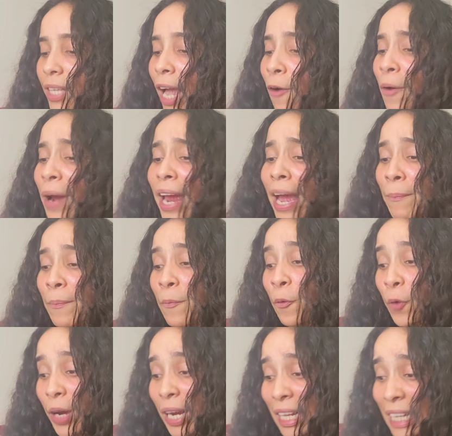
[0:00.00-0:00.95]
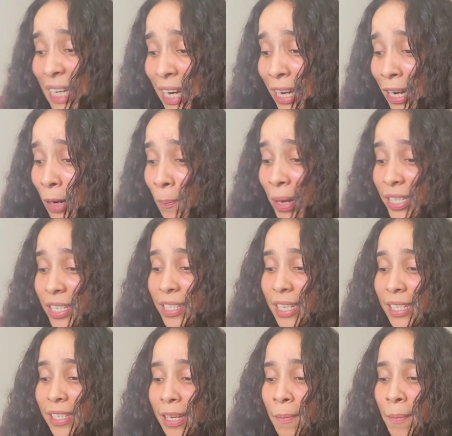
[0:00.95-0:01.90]
All right, I'm really getting a message
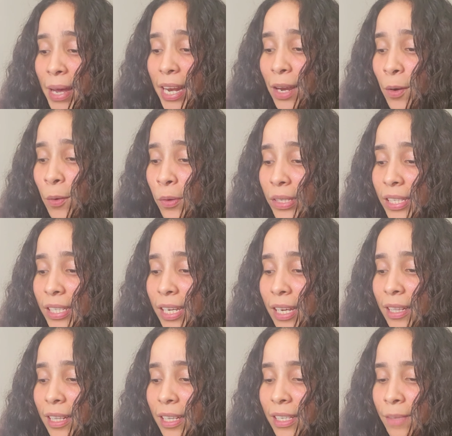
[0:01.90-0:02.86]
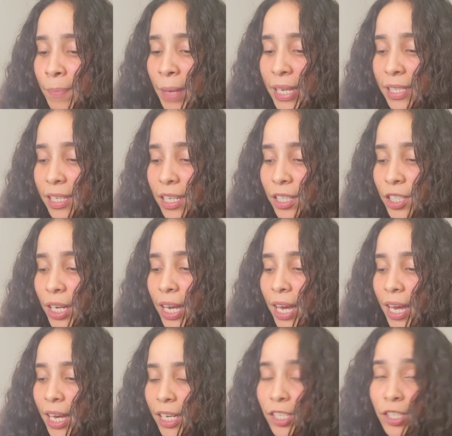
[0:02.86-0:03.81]
that somebody who is seeing this message,
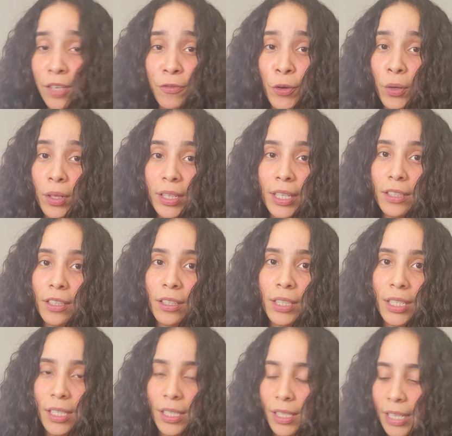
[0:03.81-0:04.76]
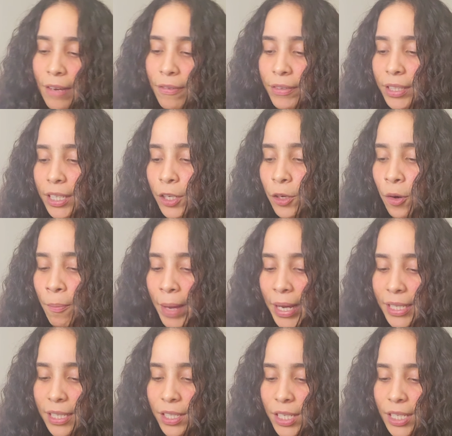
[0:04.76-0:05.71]
because if you clicked on this, it's definitely your
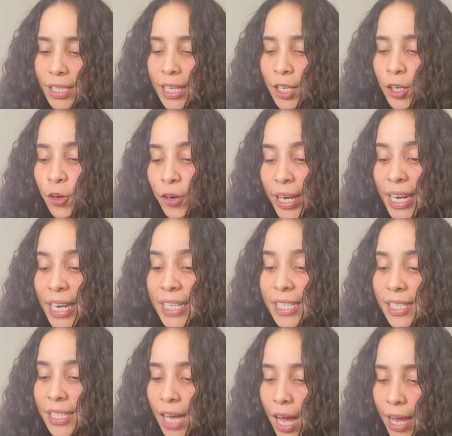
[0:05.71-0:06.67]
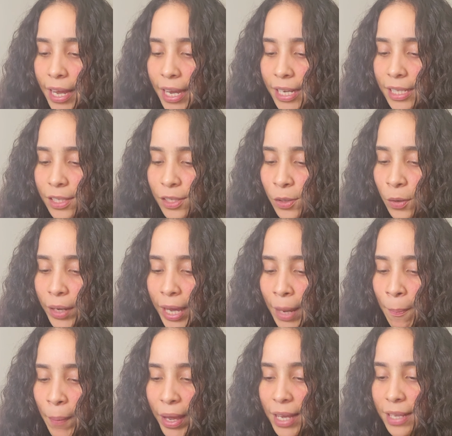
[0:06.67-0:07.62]
message. It's like you're getting signs,
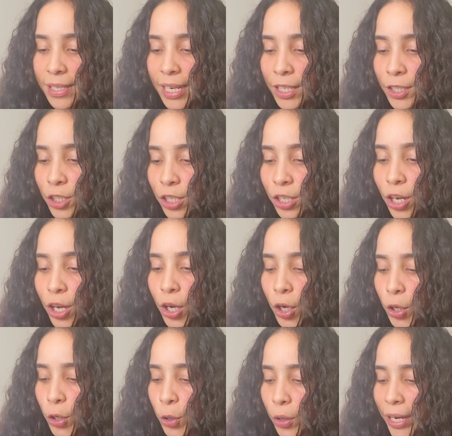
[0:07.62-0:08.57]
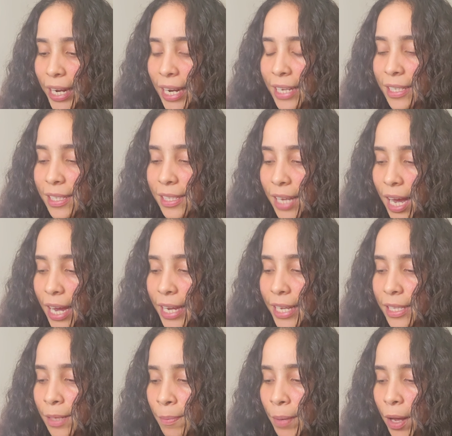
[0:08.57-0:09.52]
okay? Pay attention. You're getting
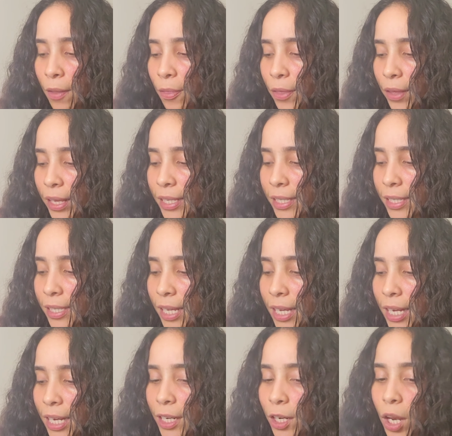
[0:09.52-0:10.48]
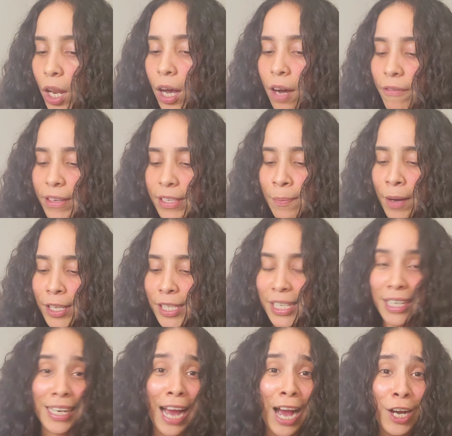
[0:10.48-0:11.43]
signs about this. Love is about
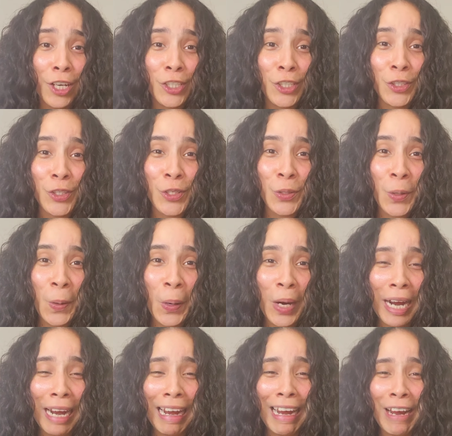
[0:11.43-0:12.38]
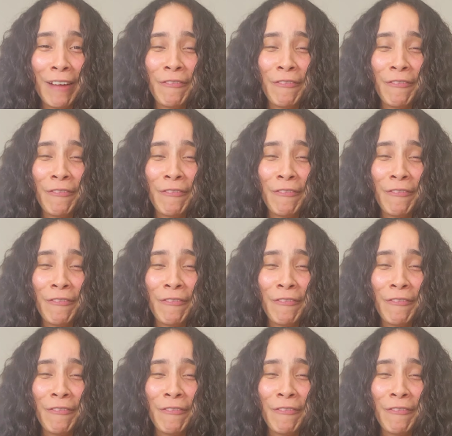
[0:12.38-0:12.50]
to knock on your door.